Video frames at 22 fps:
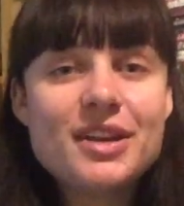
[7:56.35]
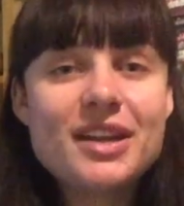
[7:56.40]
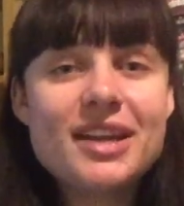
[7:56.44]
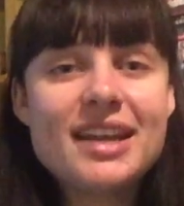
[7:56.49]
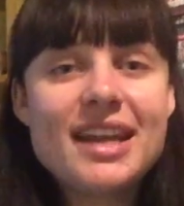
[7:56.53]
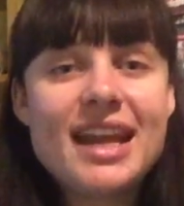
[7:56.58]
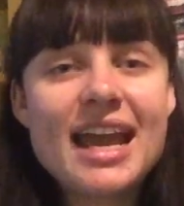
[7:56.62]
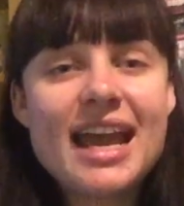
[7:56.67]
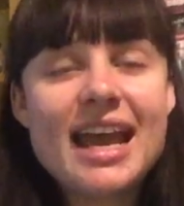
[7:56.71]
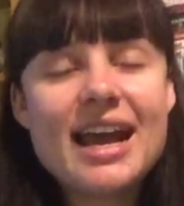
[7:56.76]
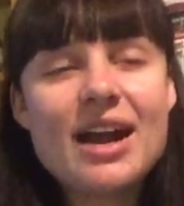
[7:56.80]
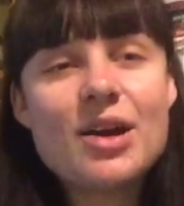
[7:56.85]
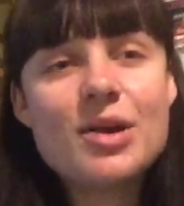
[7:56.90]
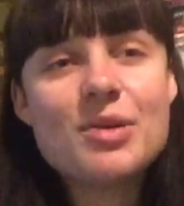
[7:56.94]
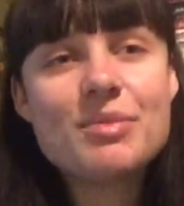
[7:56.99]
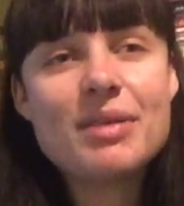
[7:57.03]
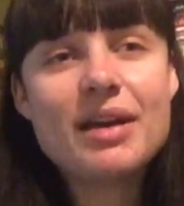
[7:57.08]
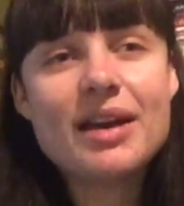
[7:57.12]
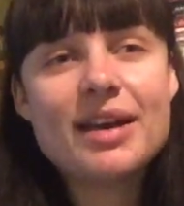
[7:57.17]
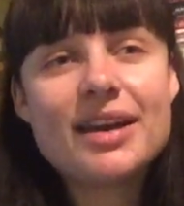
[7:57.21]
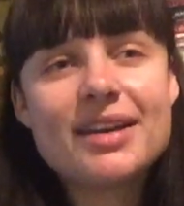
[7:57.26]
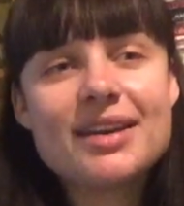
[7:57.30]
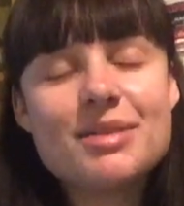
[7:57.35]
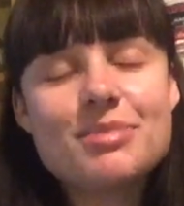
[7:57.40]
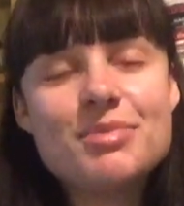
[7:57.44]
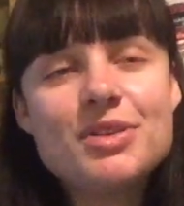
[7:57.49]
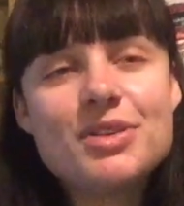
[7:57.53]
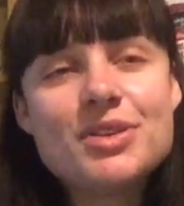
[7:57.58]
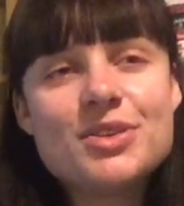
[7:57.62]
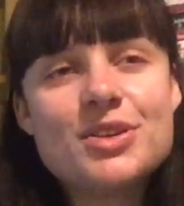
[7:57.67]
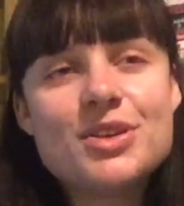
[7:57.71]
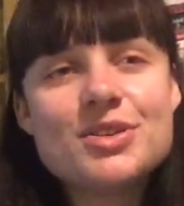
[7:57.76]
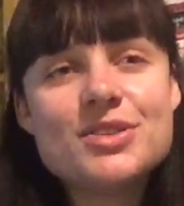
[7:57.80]
And how my
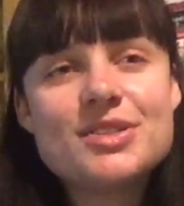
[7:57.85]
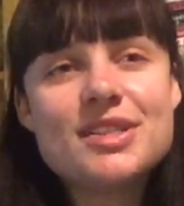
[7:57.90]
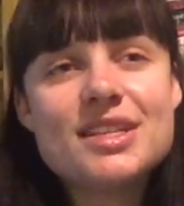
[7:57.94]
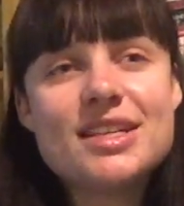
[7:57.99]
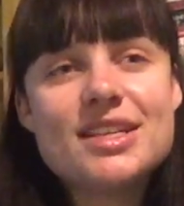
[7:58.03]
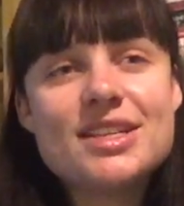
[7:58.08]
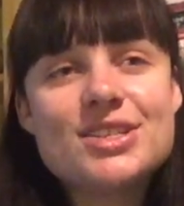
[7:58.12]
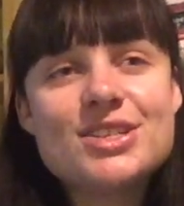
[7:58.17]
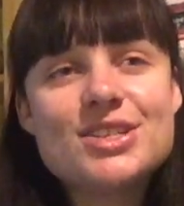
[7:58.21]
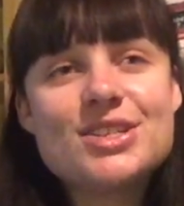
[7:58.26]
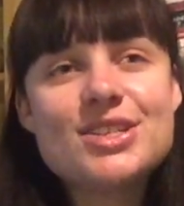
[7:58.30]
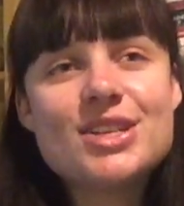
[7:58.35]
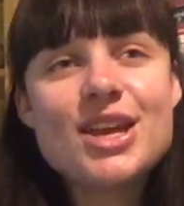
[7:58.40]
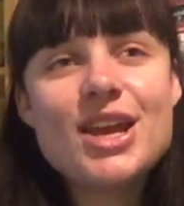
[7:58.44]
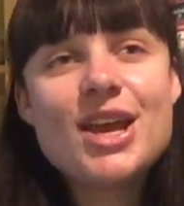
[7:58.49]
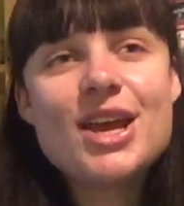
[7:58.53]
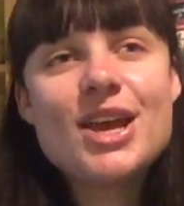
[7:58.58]
computer usage,